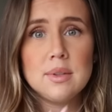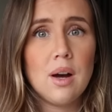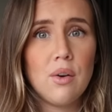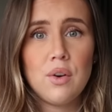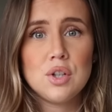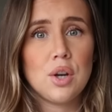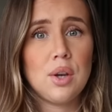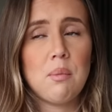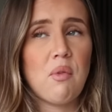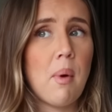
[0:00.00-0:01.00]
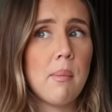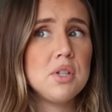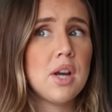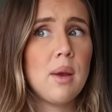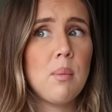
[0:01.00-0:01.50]
laughing and joking with Mum and
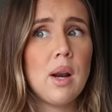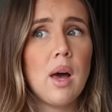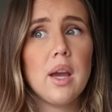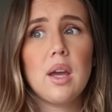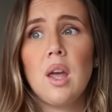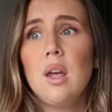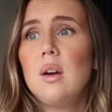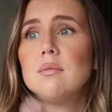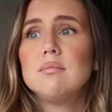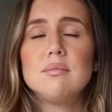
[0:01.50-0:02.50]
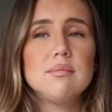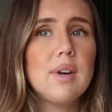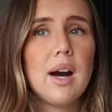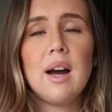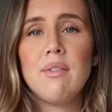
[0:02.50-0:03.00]
Jamie, like
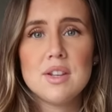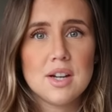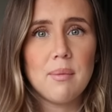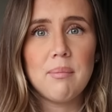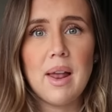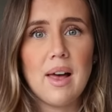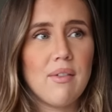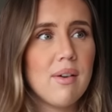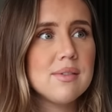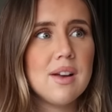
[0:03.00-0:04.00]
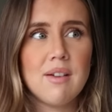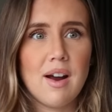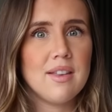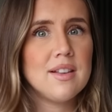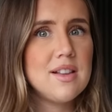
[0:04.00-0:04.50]
having the time of my life. I was like,
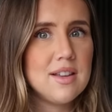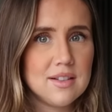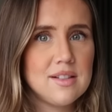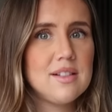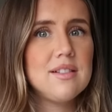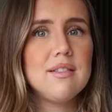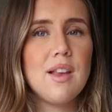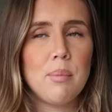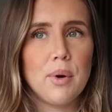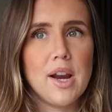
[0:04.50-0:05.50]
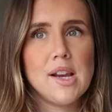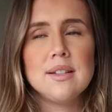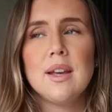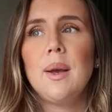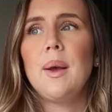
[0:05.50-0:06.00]
right, this is a breeze.
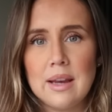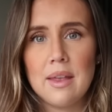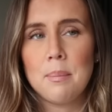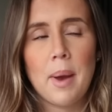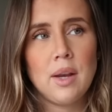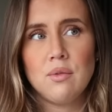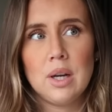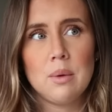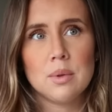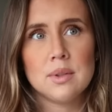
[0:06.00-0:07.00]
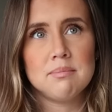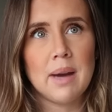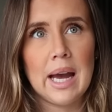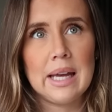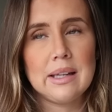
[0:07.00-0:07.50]
And yeah, the pain really wasn't
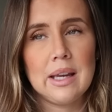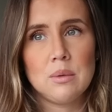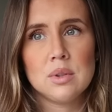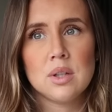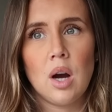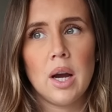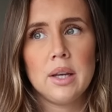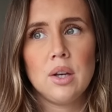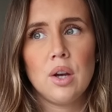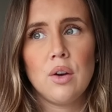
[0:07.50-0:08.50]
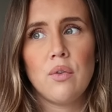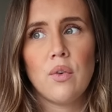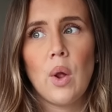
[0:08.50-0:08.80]
bad. It was kind of,